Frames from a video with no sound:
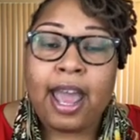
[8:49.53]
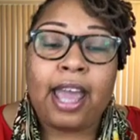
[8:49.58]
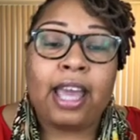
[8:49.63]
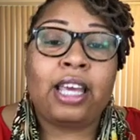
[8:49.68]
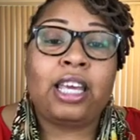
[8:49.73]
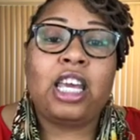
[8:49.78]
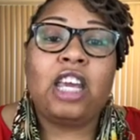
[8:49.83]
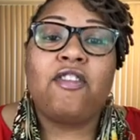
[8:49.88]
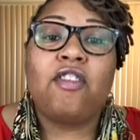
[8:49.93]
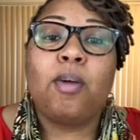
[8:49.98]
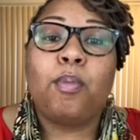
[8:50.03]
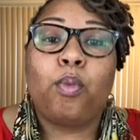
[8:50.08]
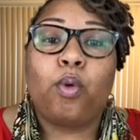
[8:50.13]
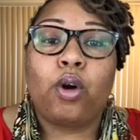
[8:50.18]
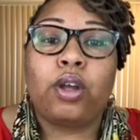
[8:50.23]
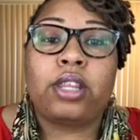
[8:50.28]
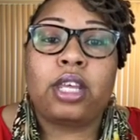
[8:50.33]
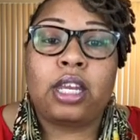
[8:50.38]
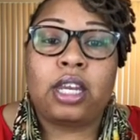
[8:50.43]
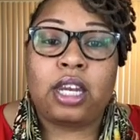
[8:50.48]
And even
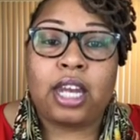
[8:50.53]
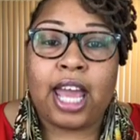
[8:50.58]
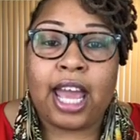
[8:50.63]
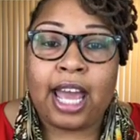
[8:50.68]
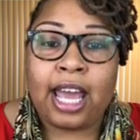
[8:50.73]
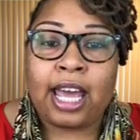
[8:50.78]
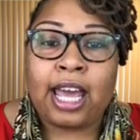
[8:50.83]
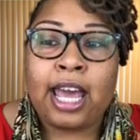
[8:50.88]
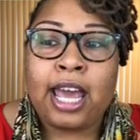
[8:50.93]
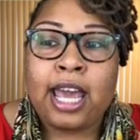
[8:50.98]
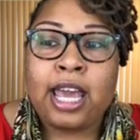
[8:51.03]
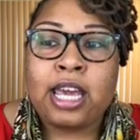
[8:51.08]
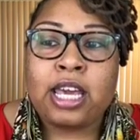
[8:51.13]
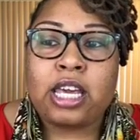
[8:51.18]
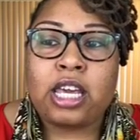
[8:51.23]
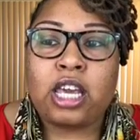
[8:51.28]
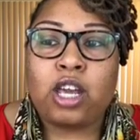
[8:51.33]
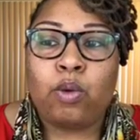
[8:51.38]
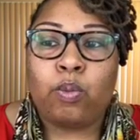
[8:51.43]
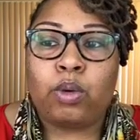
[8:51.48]
more than that,
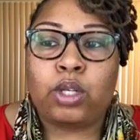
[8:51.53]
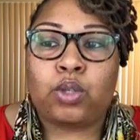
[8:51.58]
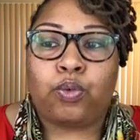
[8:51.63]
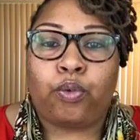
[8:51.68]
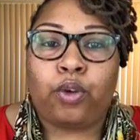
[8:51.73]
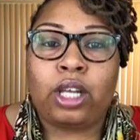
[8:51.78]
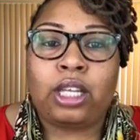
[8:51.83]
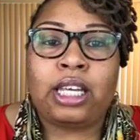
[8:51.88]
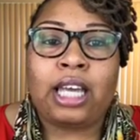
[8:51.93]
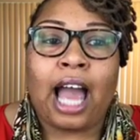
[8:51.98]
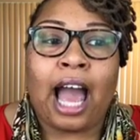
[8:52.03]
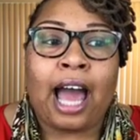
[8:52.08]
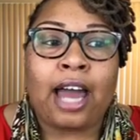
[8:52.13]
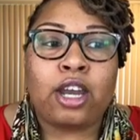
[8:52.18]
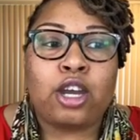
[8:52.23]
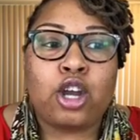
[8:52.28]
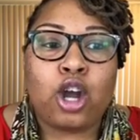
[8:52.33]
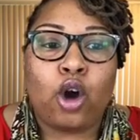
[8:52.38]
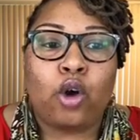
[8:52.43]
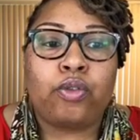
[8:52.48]
it was really, I
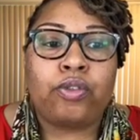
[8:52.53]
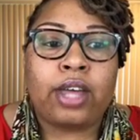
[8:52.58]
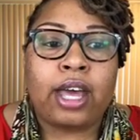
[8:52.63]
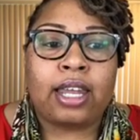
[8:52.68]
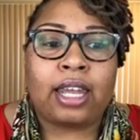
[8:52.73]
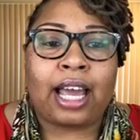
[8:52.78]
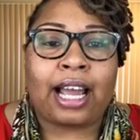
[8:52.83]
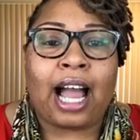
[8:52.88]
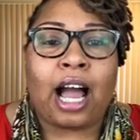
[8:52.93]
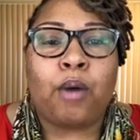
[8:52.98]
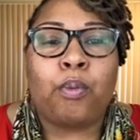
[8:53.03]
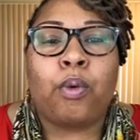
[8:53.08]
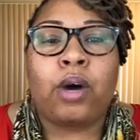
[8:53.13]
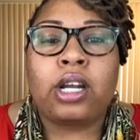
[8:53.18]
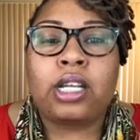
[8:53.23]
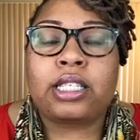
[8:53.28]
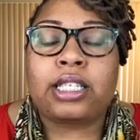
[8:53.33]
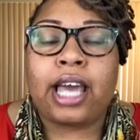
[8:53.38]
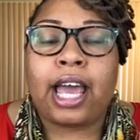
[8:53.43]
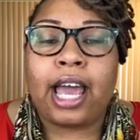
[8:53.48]
know that I
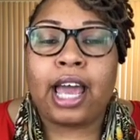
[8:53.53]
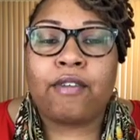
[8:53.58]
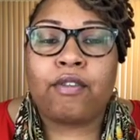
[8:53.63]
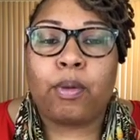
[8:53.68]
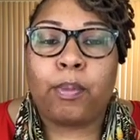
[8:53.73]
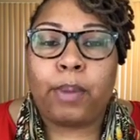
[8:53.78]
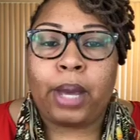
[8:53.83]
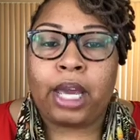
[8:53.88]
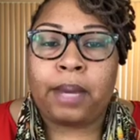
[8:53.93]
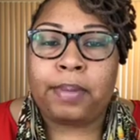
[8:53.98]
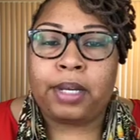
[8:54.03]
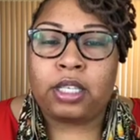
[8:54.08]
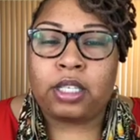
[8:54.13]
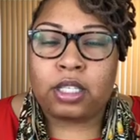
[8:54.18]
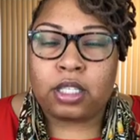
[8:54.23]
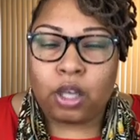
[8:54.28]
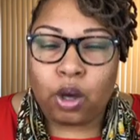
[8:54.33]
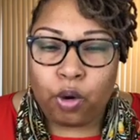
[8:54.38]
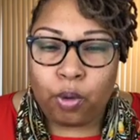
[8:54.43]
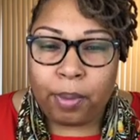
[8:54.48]
wanted to have a baby
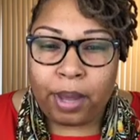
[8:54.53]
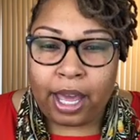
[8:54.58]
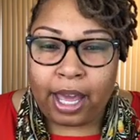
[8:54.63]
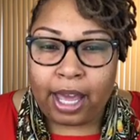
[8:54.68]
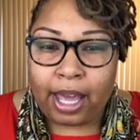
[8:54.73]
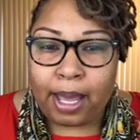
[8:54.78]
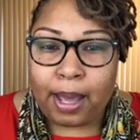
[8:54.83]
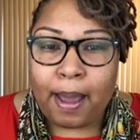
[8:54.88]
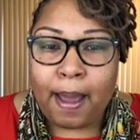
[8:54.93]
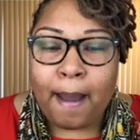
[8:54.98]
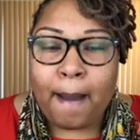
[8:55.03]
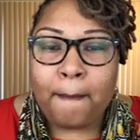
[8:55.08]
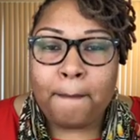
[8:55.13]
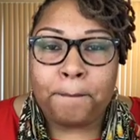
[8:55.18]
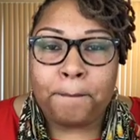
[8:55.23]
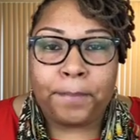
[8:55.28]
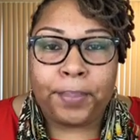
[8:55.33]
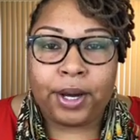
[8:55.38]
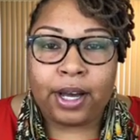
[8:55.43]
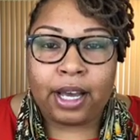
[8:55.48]
so bad,
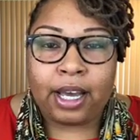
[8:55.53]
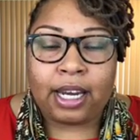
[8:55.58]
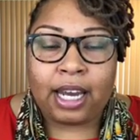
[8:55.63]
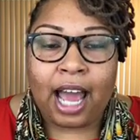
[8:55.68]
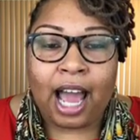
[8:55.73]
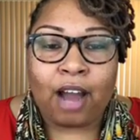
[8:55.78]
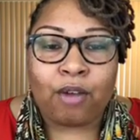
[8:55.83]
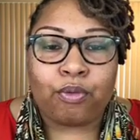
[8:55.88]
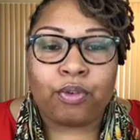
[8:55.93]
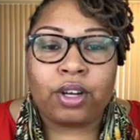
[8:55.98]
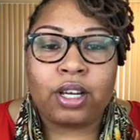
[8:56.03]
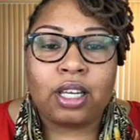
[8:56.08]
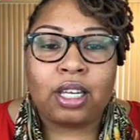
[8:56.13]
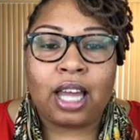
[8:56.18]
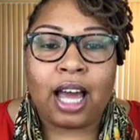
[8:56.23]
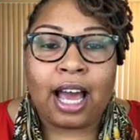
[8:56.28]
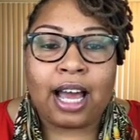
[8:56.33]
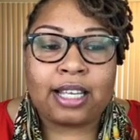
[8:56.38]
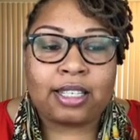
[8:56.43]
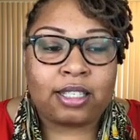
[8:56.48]
but I
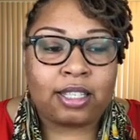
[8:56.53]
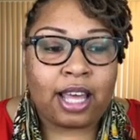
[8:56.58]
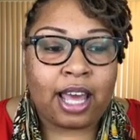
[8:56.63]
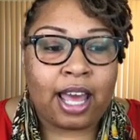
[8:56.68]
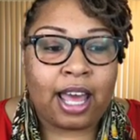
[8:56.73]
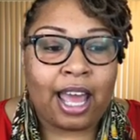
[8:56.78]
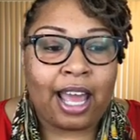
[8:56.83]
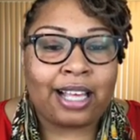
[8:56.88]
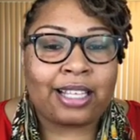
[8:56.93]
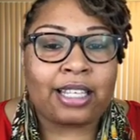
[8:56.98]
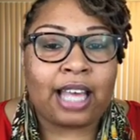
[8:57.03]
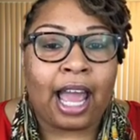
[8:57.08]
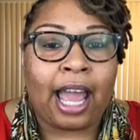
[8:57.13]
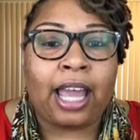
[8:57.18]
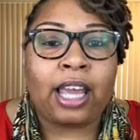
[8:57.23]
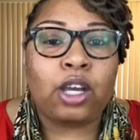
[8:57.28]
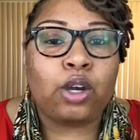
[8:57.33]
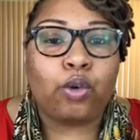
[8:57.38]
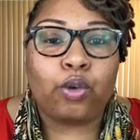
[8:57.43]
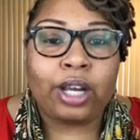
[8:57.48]
realized that as
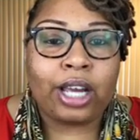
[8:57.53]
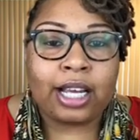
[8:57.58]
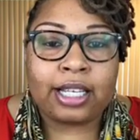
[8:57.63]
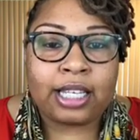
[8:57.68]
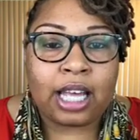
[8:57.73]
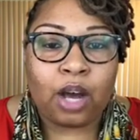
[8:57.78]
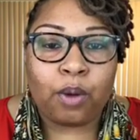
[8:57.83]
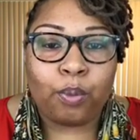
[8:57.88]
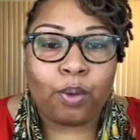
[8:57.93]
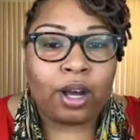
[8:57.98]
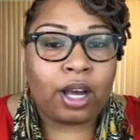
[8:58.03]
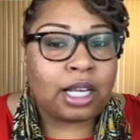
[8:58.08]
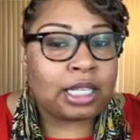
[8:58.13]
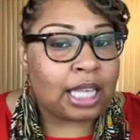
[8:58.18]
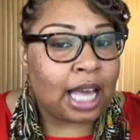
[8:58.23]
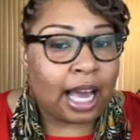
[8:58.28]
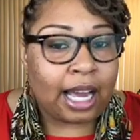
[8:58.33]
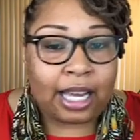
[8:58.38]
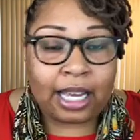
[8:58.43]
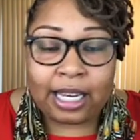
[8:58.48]
angry as I
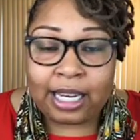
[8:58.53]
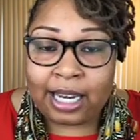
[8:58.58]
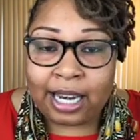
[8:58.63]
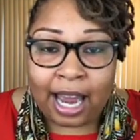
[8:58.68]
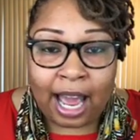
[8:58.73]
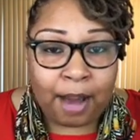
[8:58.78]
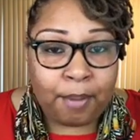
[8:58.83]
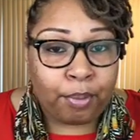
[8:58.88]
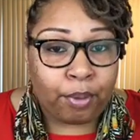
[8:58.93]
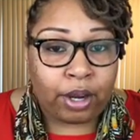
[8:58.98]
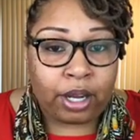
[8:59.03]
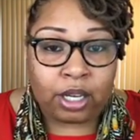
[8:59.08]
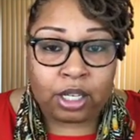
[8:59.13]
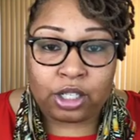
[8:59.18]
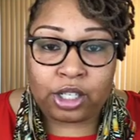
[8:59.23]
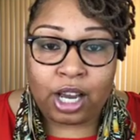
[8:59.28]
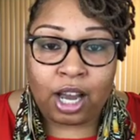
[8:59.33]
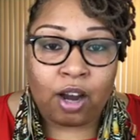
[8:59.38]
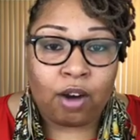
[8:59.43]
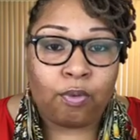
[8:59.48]
was, I could not bring a
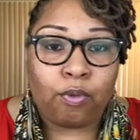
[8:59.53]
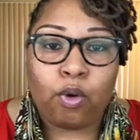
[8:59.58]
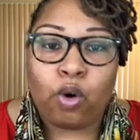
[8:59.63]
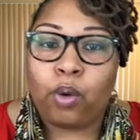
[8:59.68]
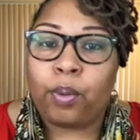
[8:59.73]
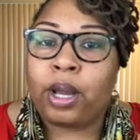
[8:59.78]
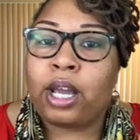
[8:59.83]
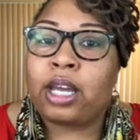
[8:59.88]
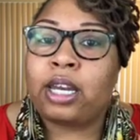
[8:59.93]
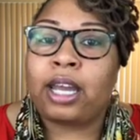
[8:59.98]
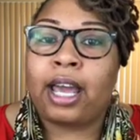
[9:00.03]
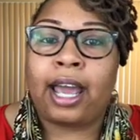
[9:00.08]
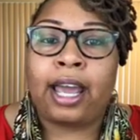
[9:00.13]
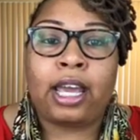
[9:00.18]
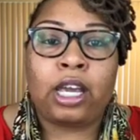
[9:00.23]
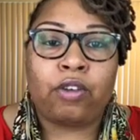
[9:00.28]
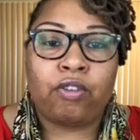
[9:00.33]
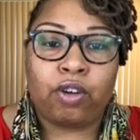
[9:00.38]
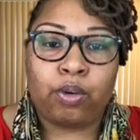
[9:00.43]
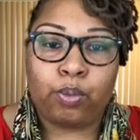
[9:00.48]
child forward in an
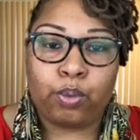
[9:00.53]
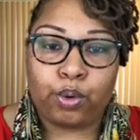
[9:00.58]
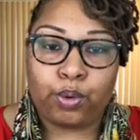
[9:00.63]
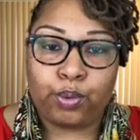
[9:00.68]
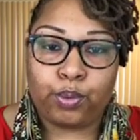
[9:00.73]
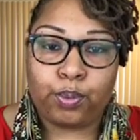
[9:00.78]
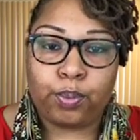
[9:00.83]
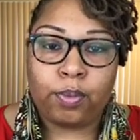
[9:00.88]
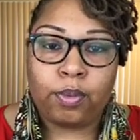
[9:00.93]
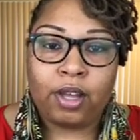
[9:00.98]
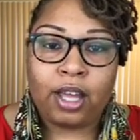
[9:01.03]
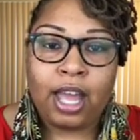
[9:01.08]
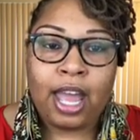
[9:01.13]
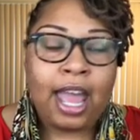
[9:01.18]
angry womb.